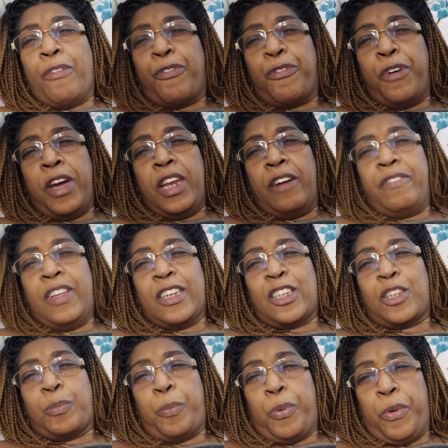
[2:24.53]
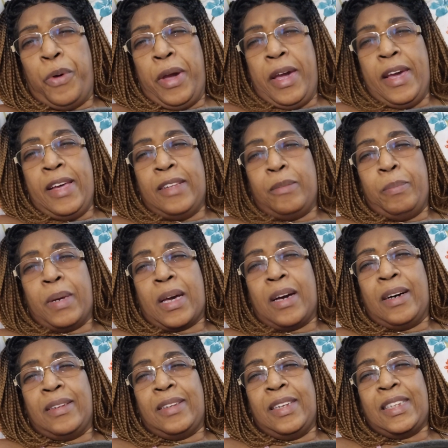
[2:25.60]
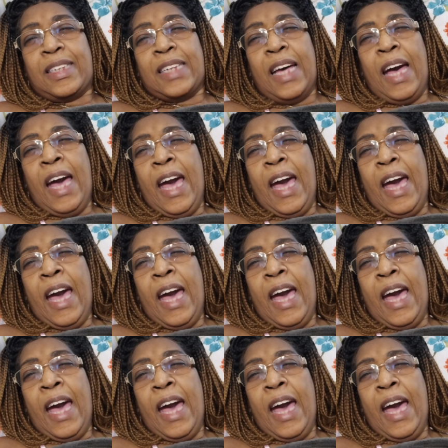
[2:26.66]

afraid of the sprays because it's